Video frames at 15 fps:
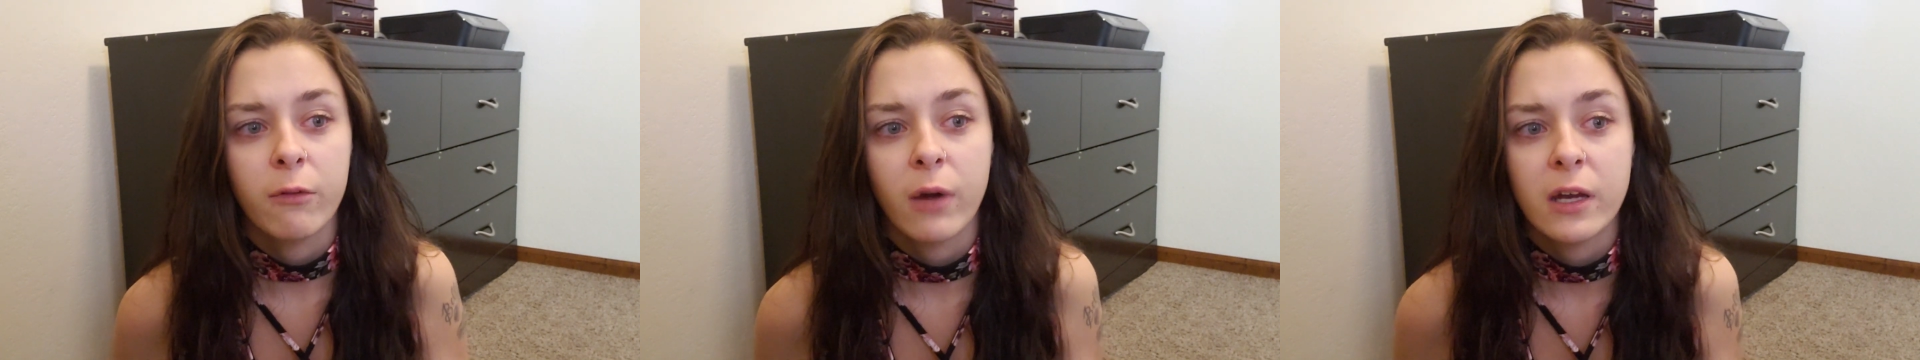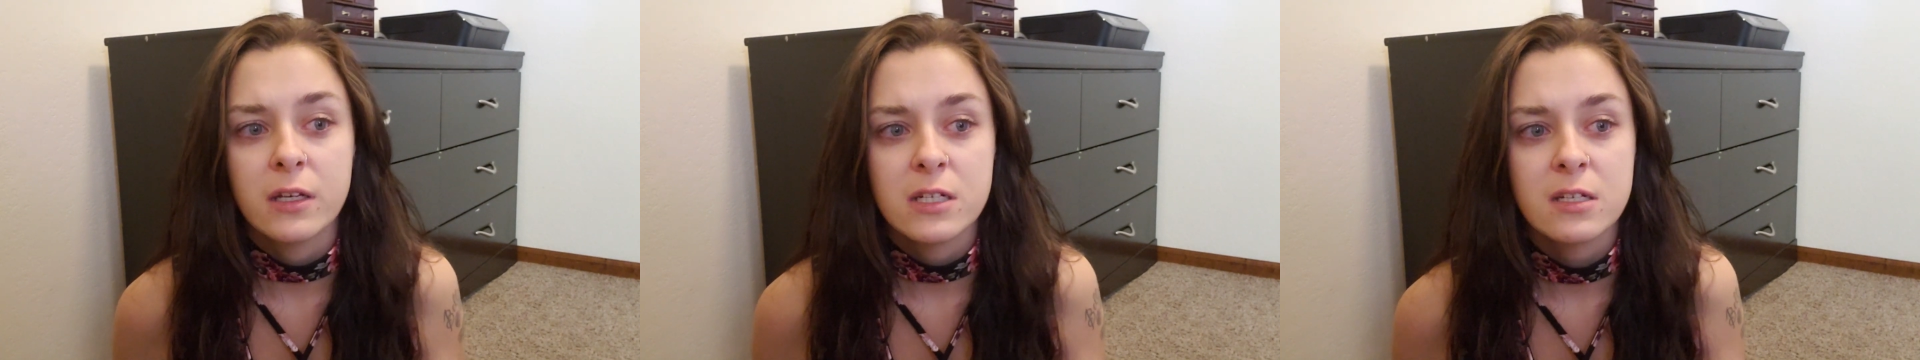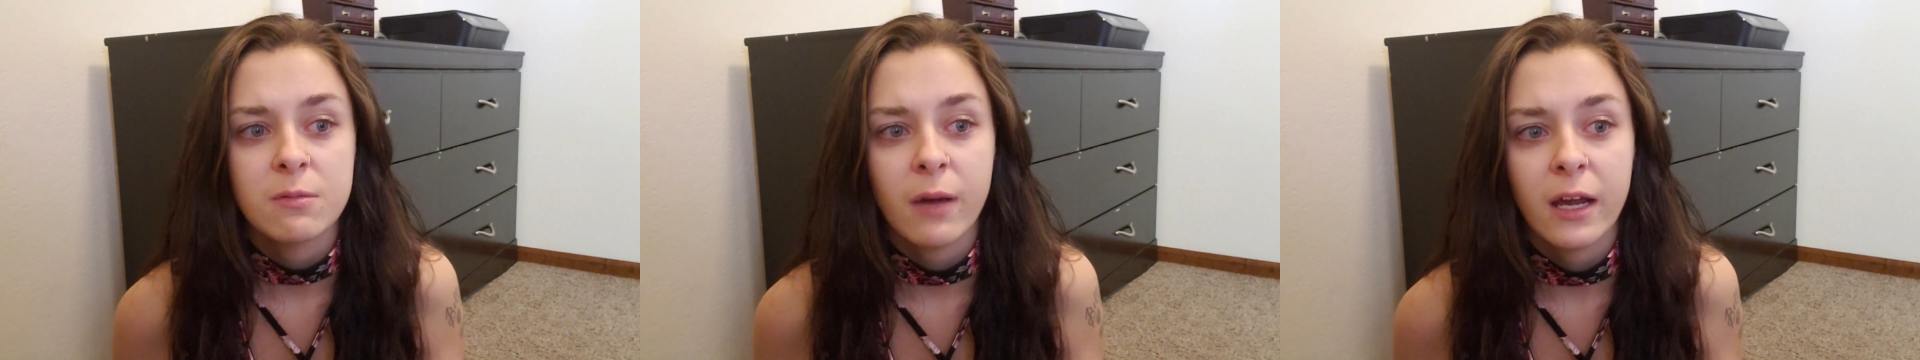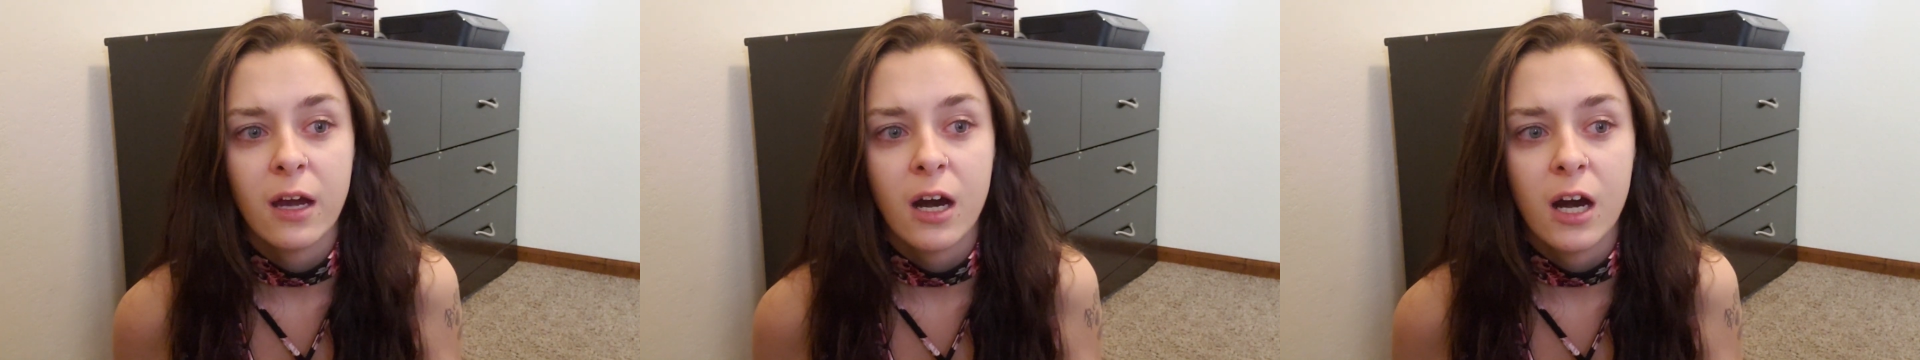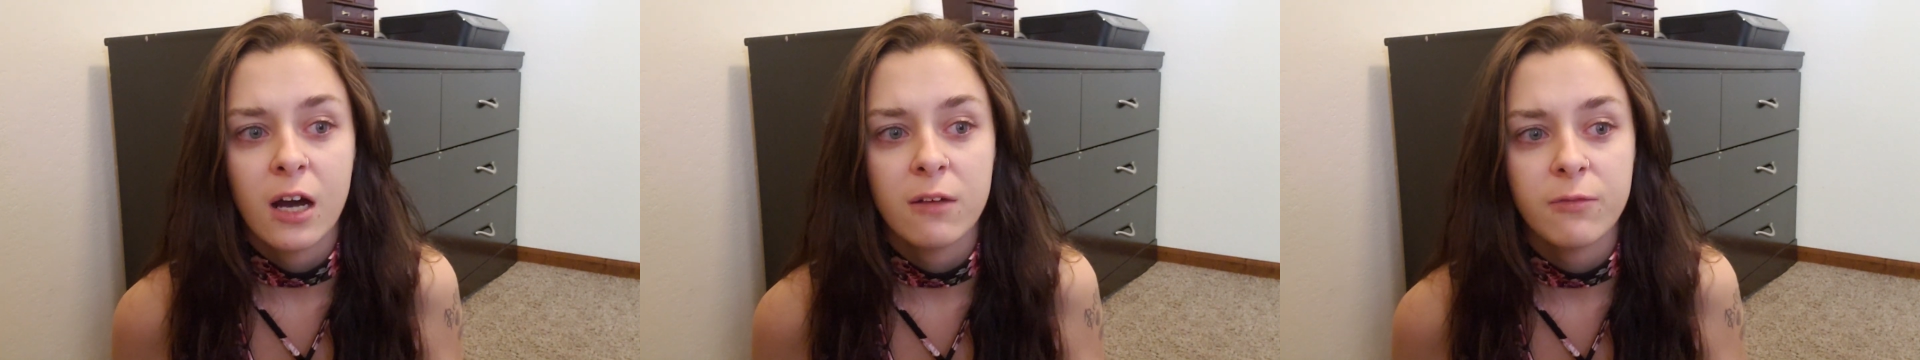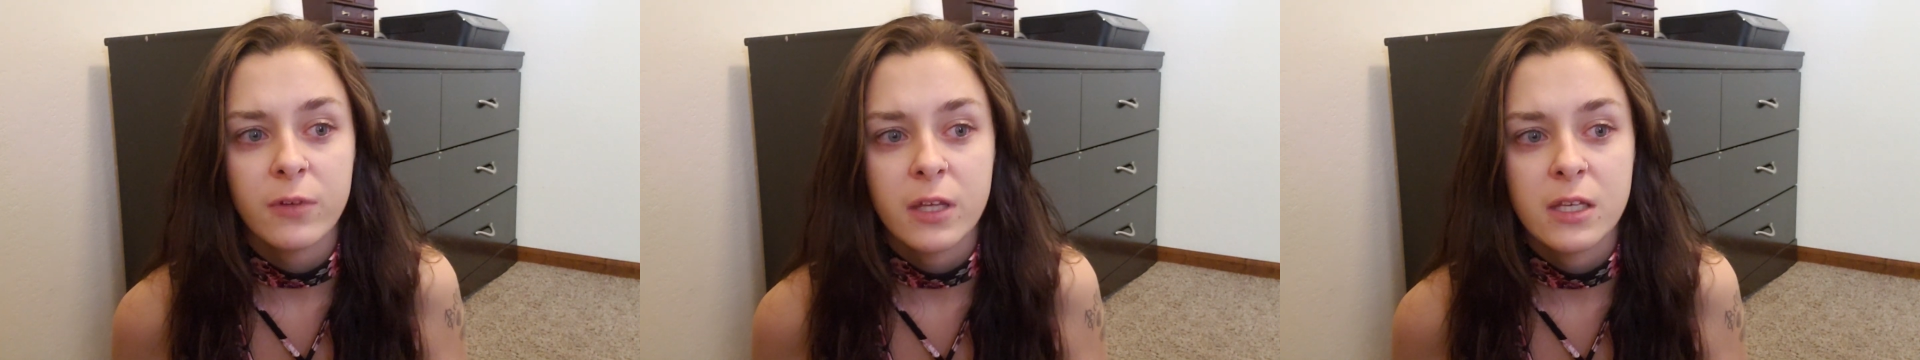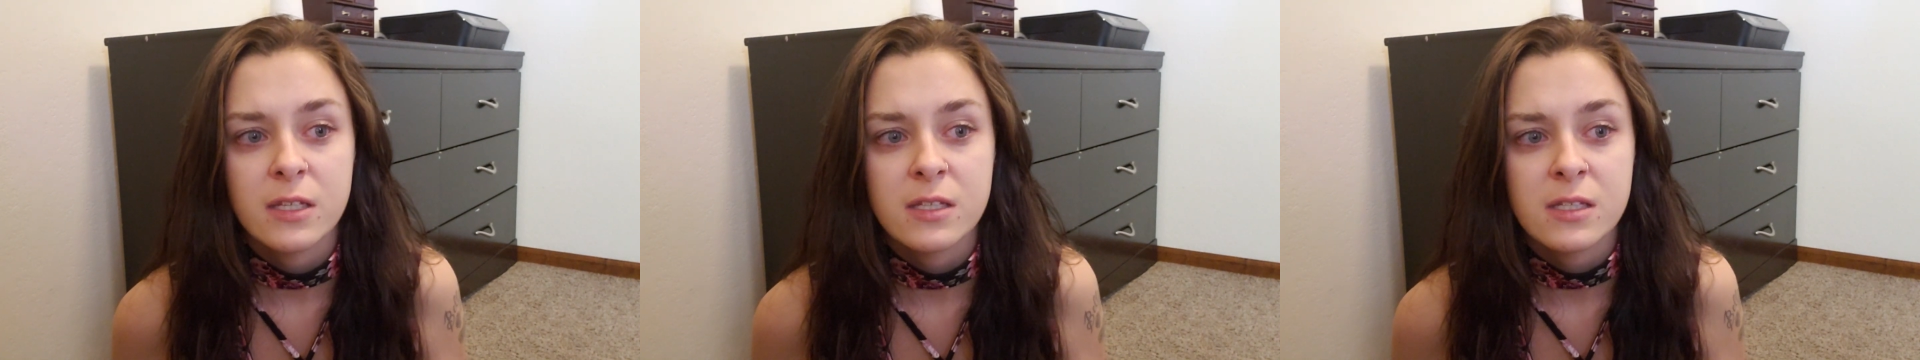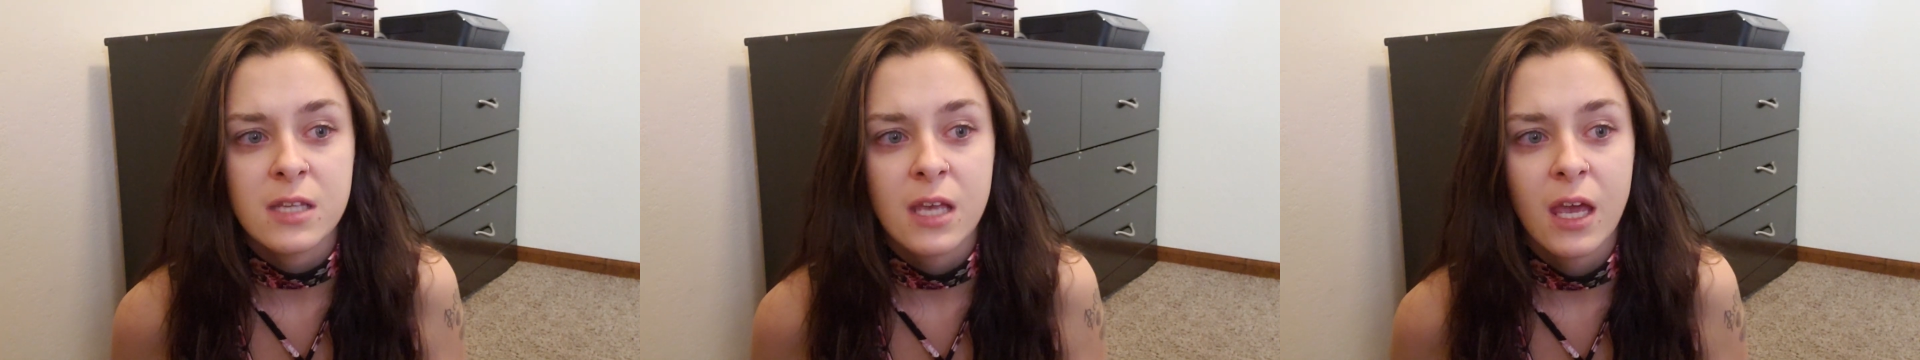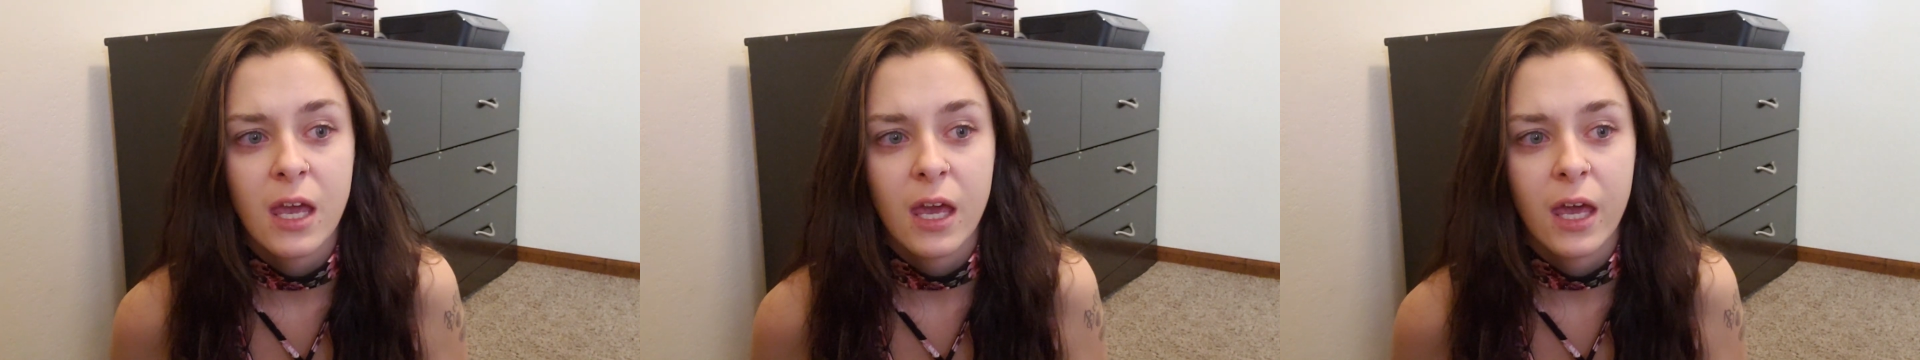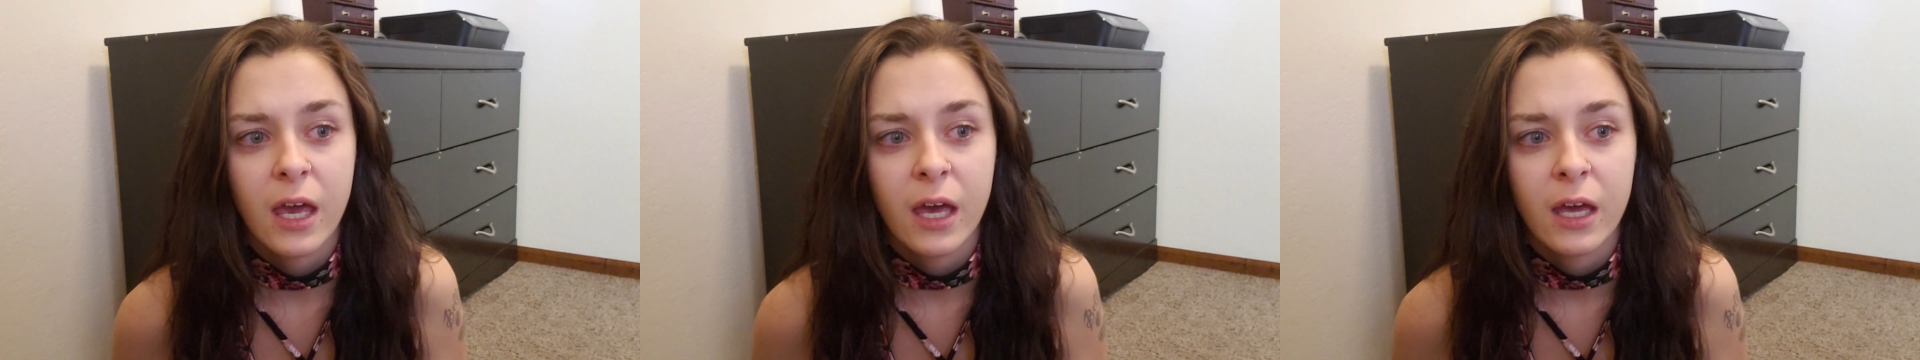went into my office
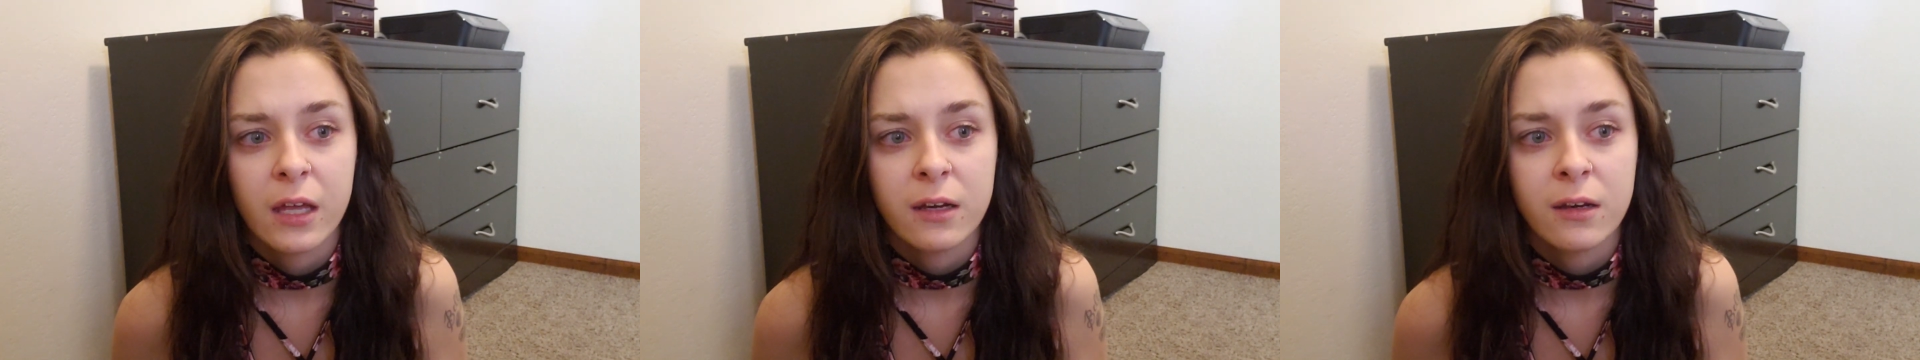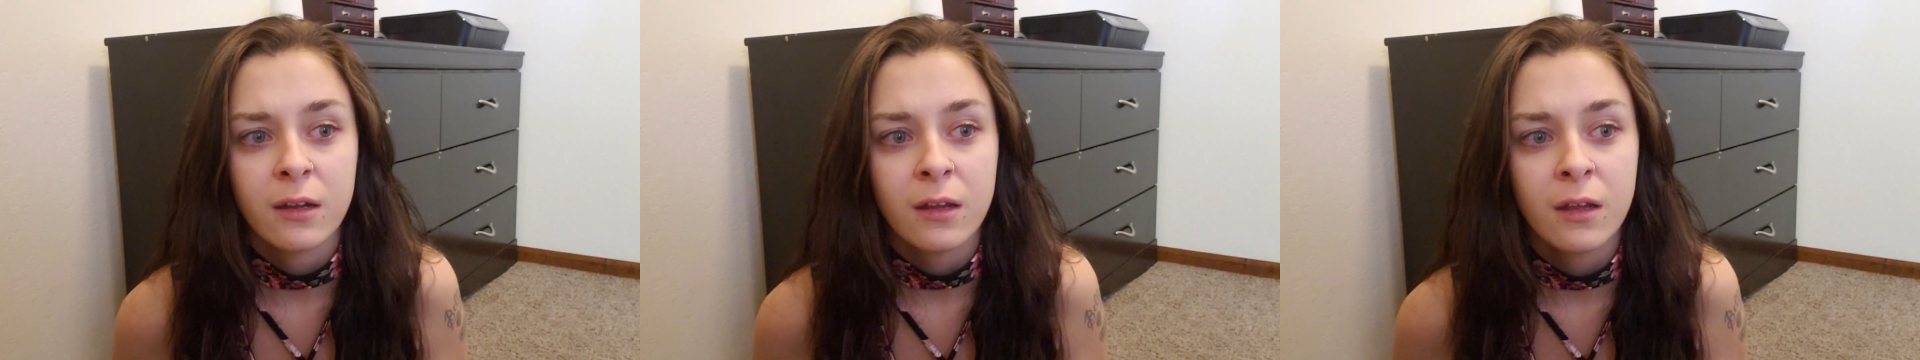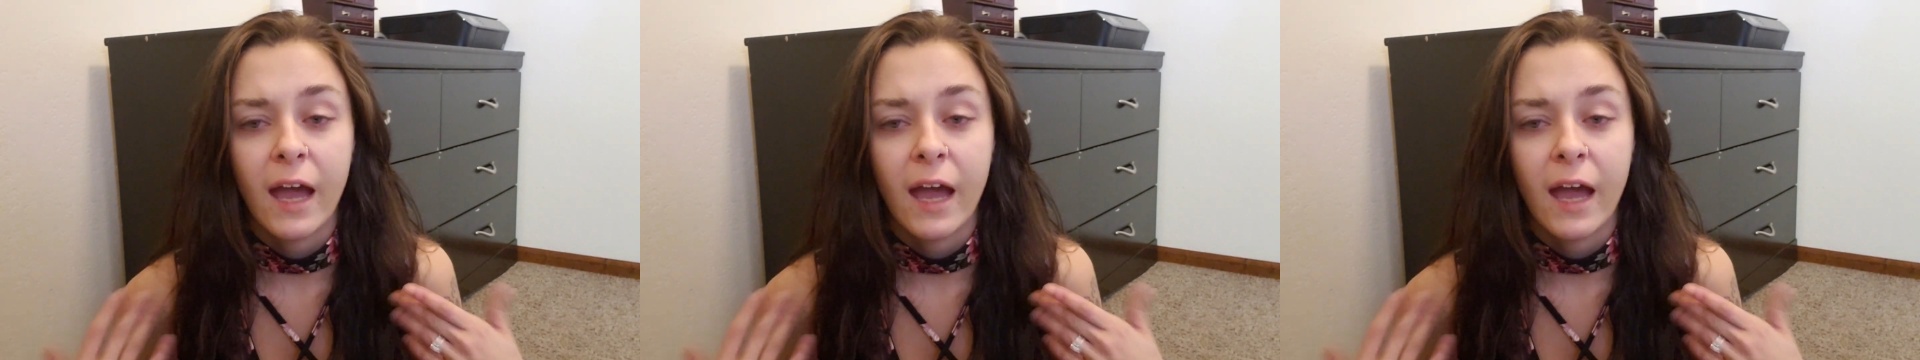and